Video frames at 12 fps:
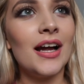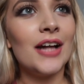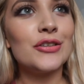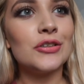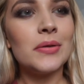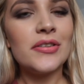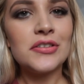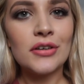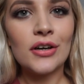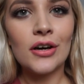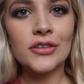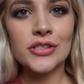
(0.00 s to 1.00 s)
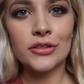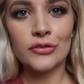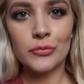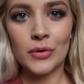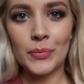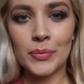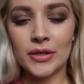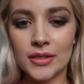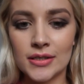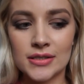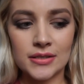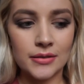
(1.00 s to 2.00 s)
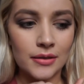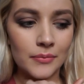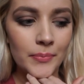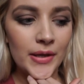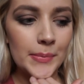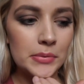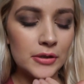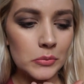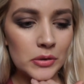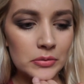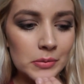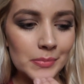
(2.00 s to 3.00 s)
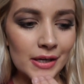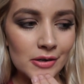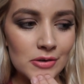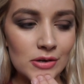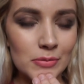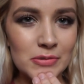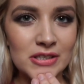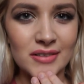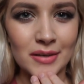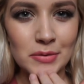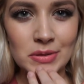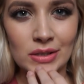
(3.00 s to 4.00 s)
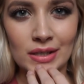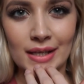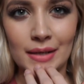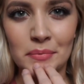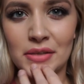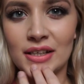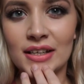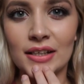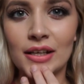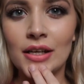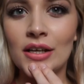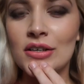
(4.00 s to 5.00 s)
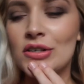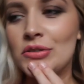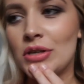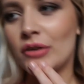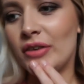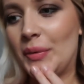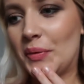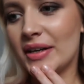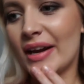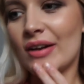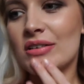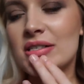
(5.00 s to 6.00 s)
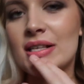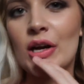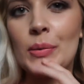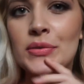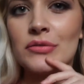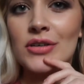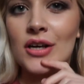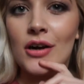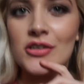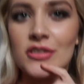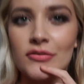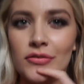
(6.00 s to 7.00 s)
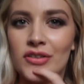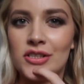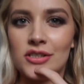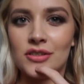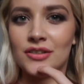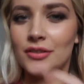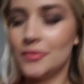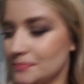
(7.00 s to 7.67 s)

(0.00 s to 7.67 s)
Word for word: I don't know whether to record another one because people are going to be coming back home soon now so like I'm thinking do I really want to get all set up to record another video